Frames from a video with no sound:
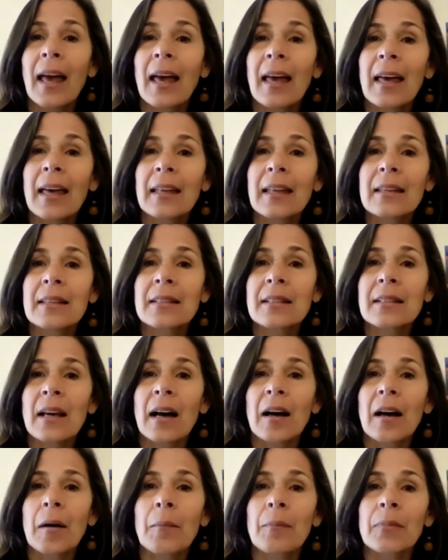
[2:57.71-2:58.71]
and
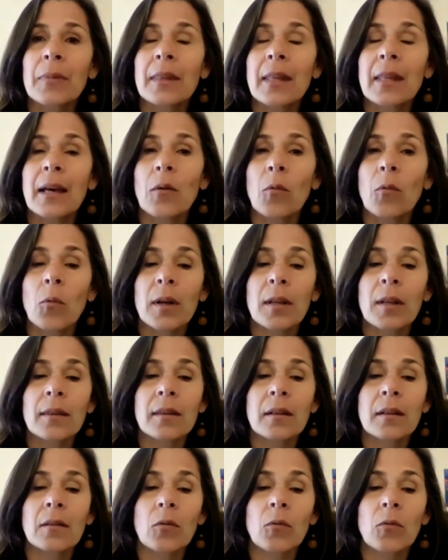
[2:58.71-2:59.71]
that with
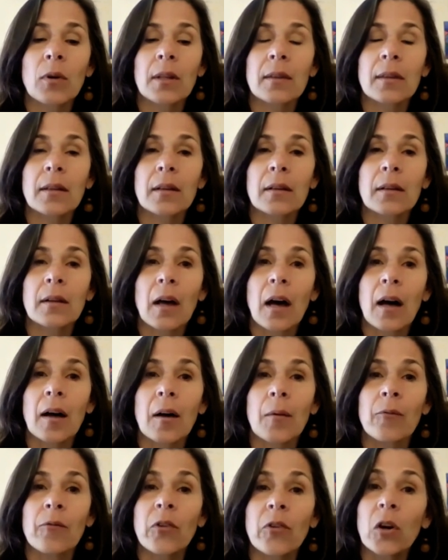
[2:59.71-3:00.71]
the
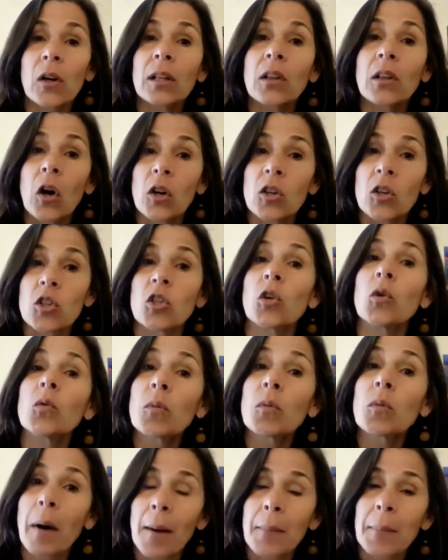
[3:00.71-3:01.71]
very large
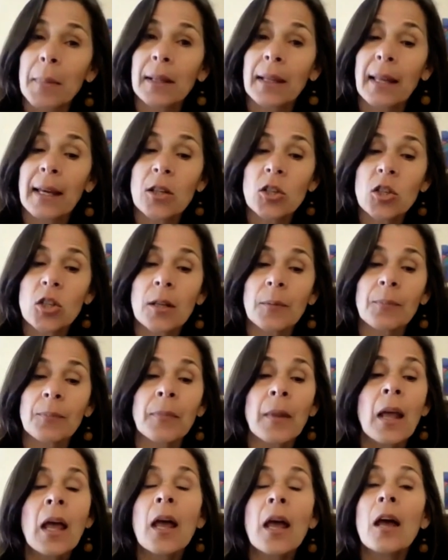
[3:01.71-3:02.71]
youth population,
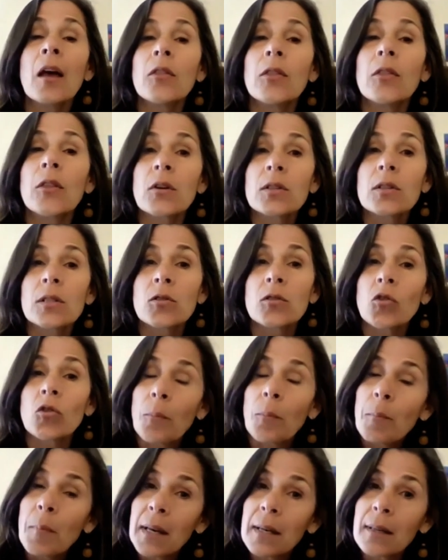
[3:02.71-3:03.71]
there's a
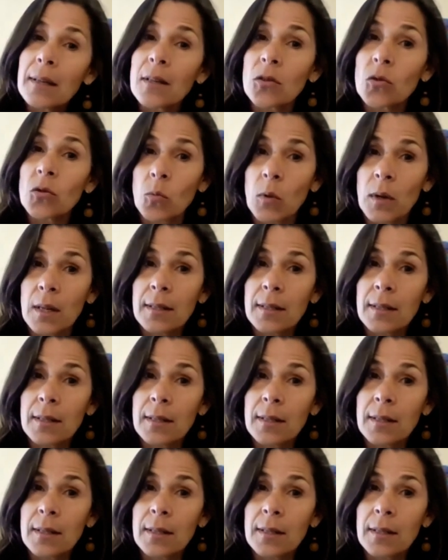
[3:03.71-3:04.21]
tremendous